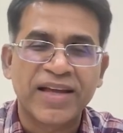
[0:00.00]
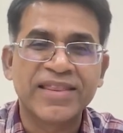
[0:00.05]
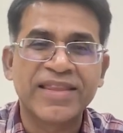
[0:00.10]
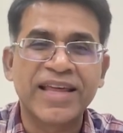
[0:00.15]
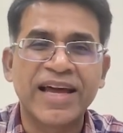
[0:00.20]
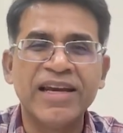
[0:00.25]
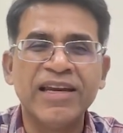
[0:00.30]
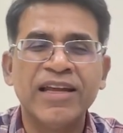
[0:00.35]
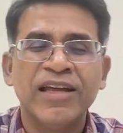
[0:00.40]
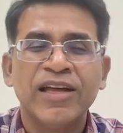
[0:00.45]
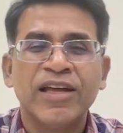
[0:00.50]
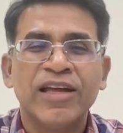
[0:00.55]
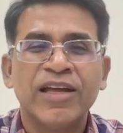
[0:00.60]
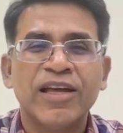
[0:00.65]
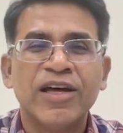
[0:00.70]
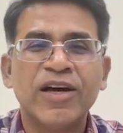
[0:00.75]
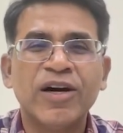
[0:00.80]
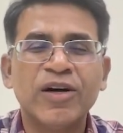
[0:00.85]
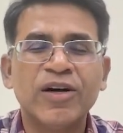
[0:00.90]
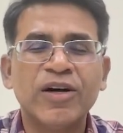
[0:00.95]
Then
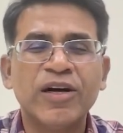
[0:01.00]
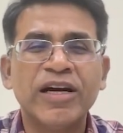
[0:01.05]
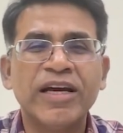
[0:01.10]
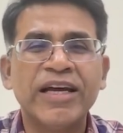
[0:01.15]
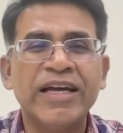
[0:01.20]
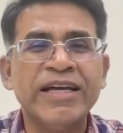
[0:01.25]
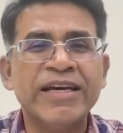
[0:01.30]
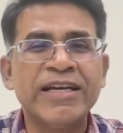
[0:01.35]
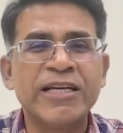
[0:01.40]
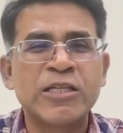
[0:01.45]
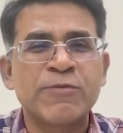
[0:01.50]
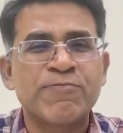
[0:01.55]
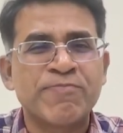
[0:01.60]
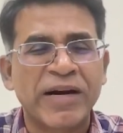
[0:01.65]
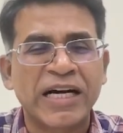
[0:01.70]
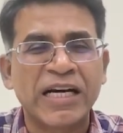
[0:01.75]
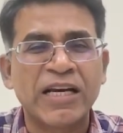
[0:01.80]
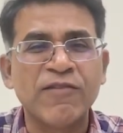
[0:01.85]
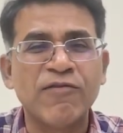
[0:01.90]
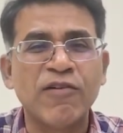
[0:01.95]
uh,
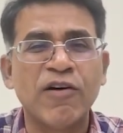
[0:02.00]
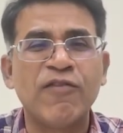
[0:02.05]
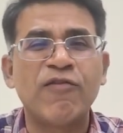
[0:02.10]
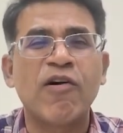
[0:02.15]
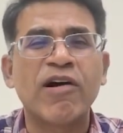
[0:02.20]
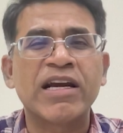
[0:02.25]
irrespective of